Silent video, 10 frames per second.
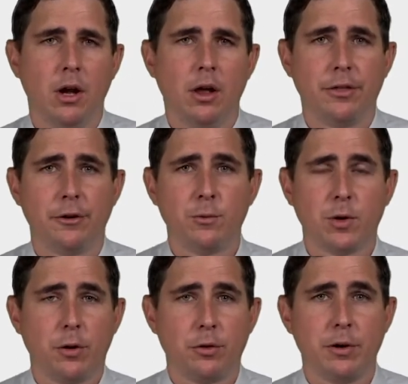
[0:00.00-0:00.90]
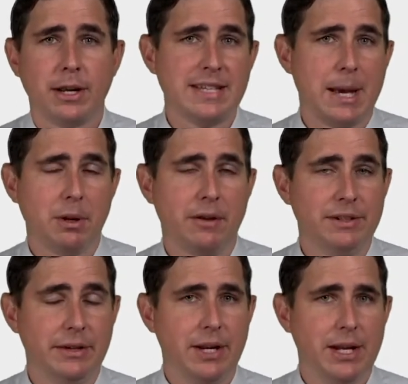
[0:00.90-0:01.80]
Third, we'll go through an example of
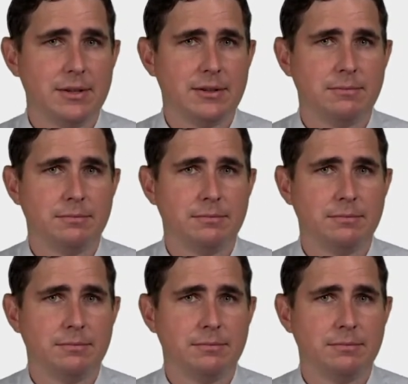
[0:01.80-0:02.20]
dividends.